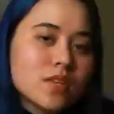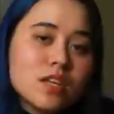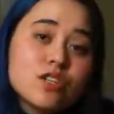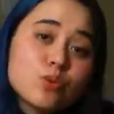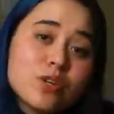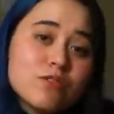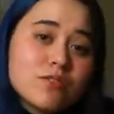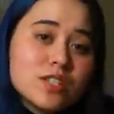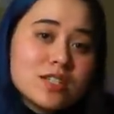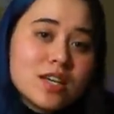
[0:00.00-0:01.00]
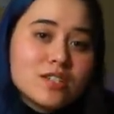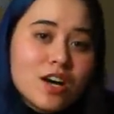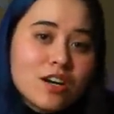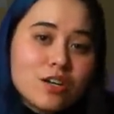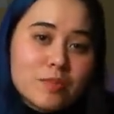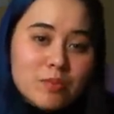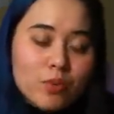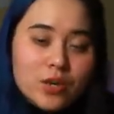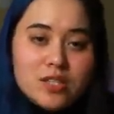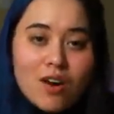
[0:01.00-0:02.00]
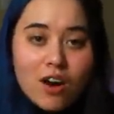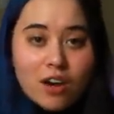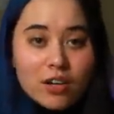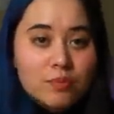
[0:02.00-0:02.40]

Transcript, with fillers: In her 2015 TED Talk, her main points are